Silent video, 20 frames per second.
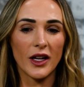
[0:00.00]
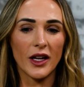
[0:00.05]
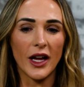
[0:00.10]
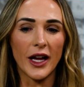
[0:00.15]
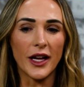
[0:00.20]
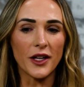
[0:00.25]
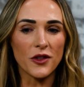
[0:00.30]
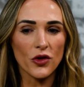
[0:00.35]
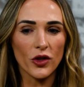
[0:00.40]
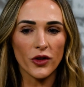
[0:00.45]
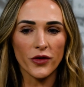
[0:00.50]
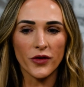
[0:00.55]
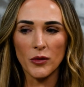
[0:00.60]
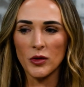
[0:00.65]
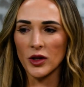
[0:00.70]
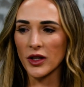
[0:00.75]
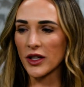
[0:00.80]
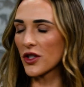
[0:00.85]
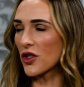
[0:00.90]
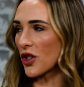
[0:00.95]
Atrial
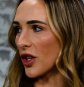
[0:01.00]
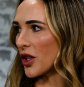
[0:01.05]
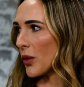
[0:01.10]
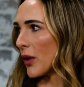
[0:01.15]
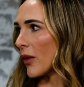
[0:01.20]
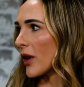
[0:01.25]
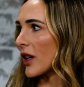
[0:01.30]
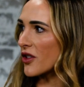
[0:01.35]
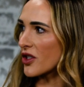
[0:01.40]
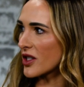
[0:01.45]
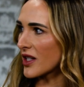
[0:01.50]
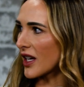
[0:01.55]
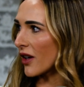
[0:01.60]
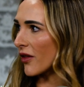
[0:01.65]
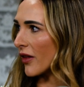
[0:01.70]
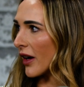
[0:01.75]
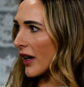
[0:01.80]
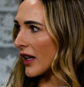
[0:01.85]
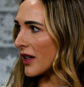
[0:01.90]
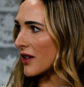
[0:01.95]
fibrillation, do we want to just get
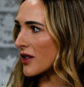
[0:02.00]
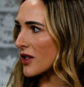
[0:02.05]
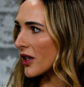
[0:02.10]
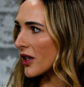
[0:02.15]
right into